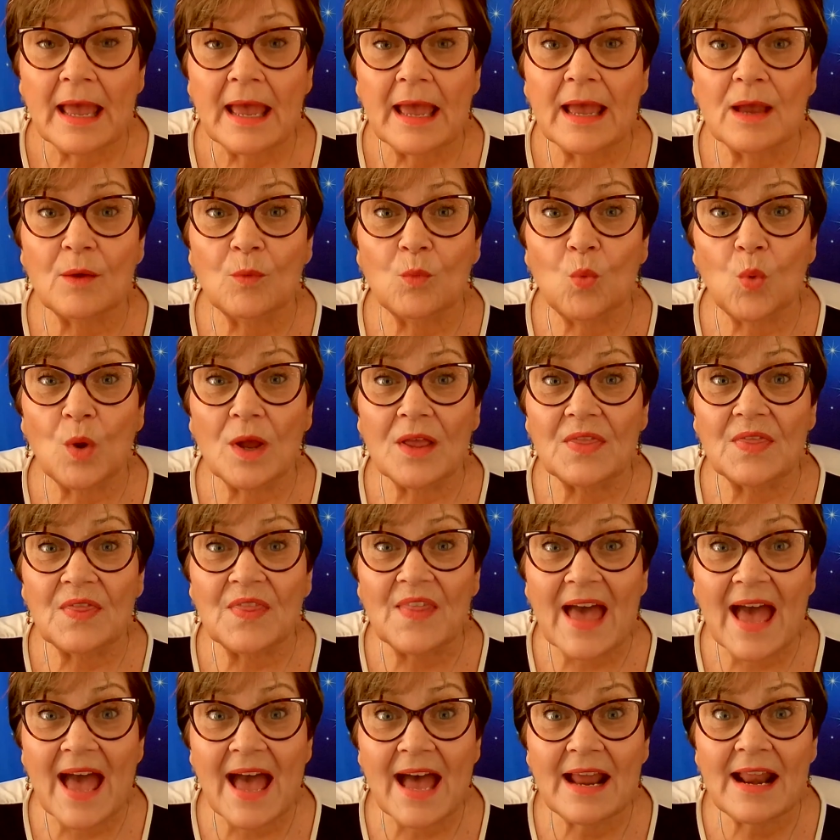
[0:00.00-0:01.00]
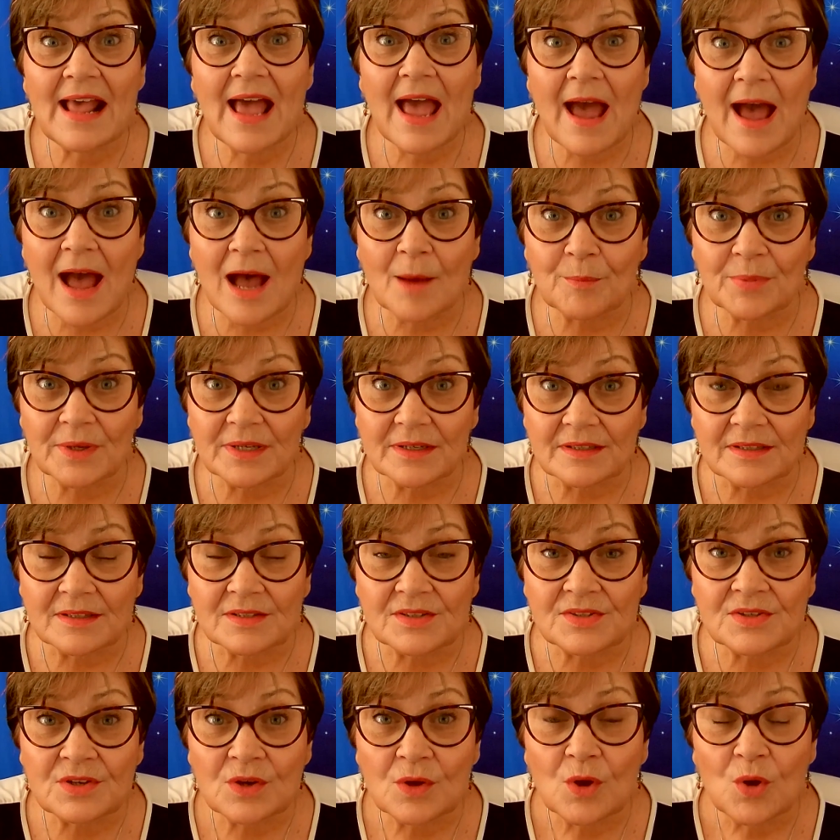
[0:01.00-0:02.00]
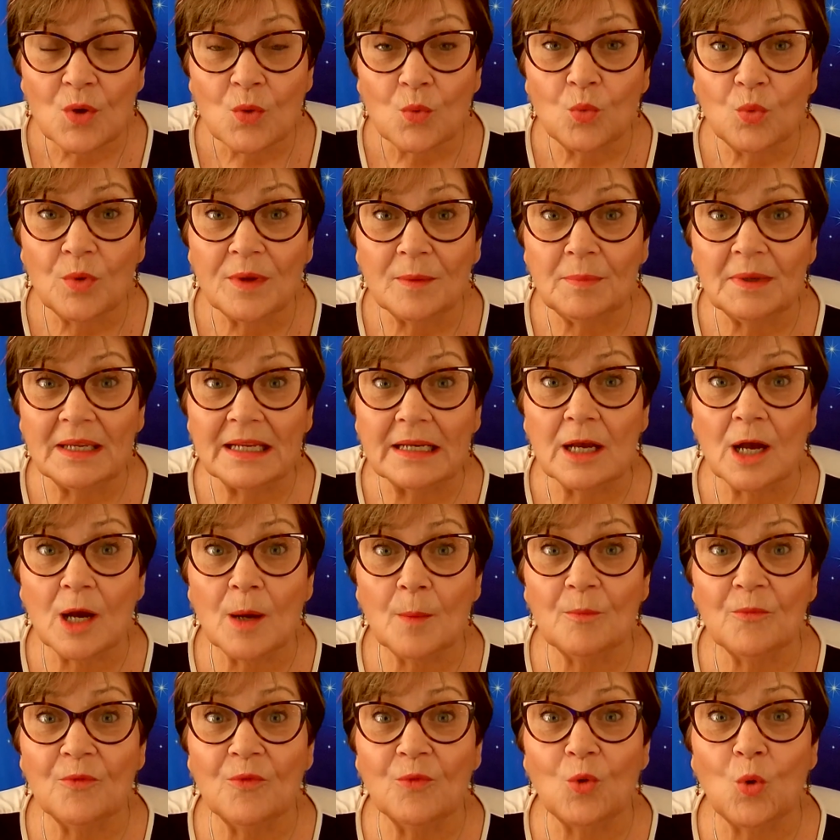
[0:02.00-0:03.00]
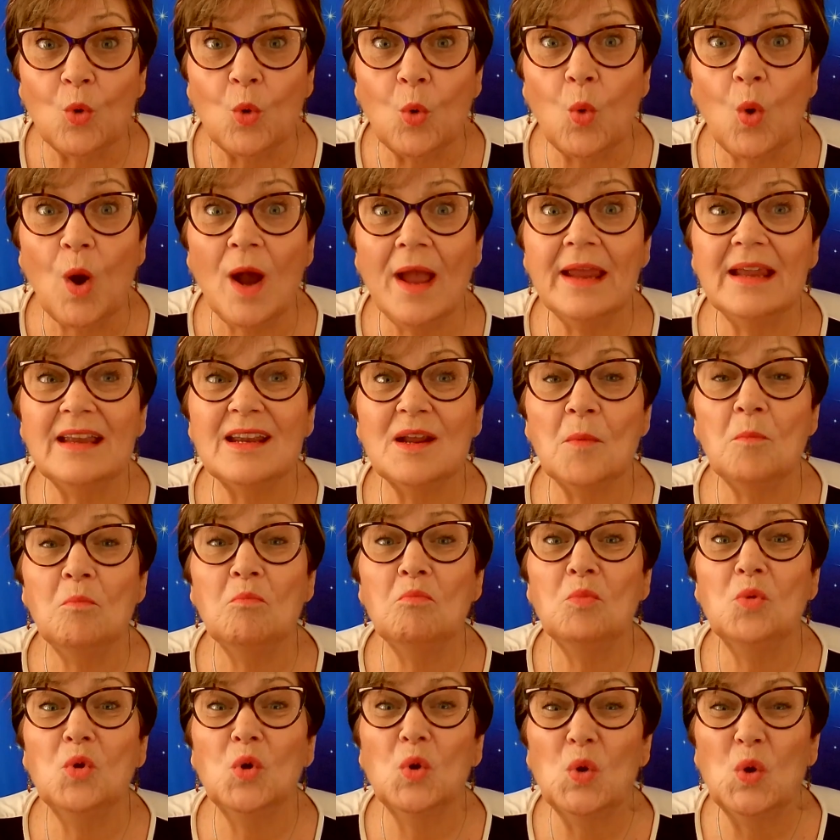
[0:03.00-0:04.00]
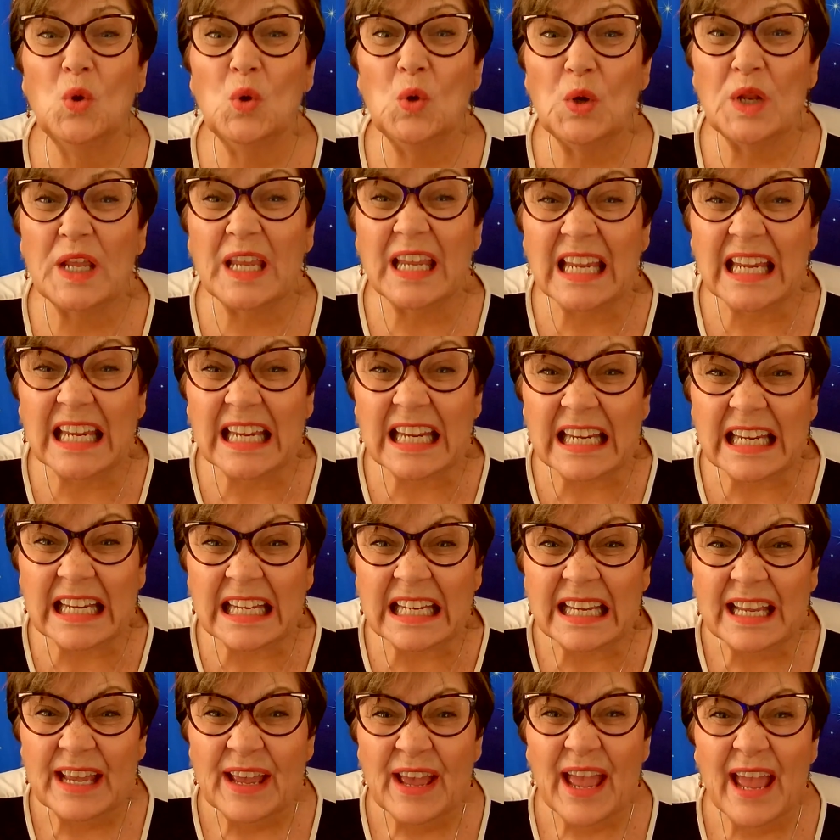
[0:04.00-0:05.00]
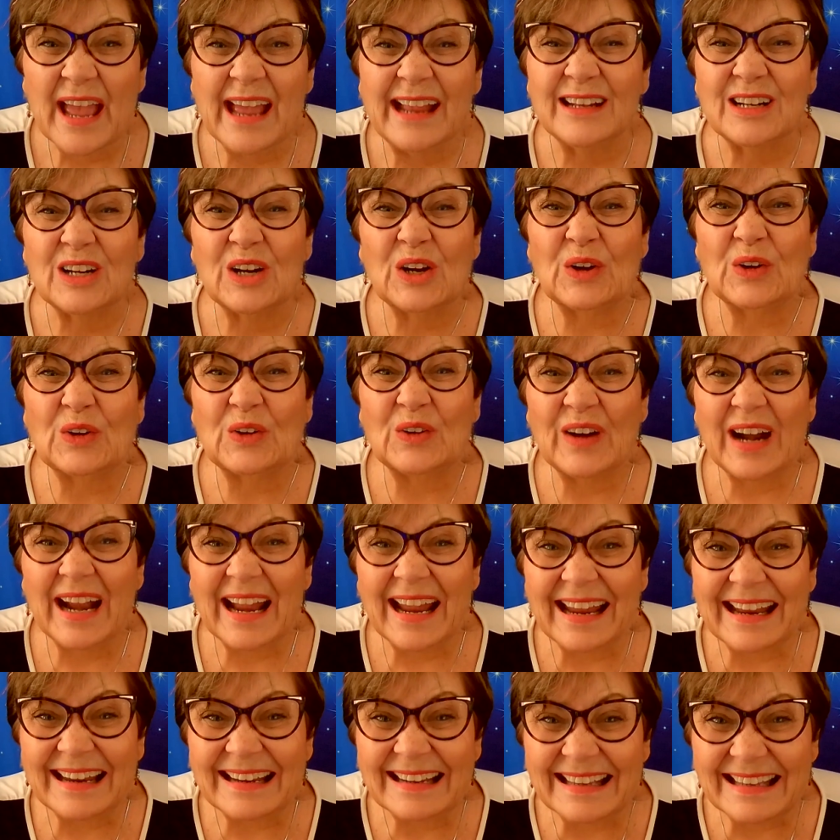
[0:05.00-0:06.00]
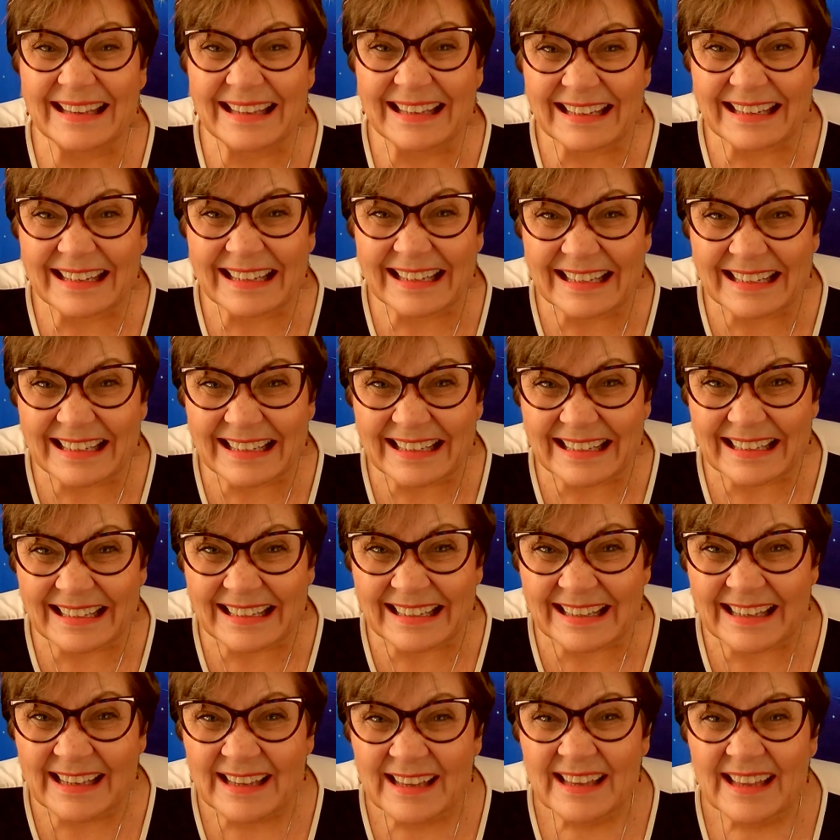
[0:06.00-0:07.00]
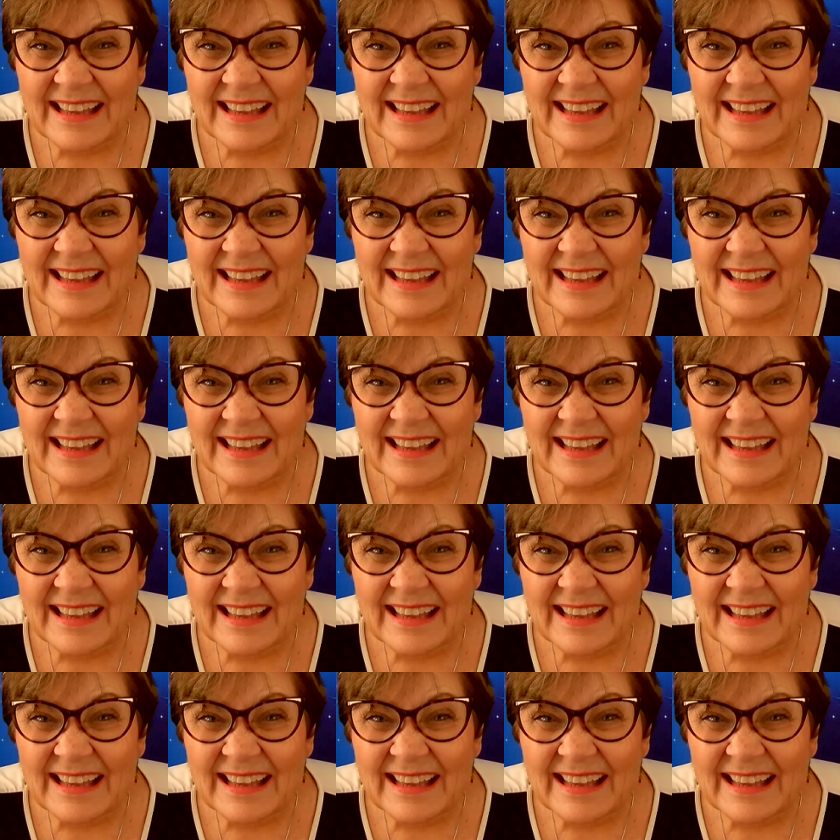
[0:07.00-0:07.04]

And when that happens, we become quite moody and cranky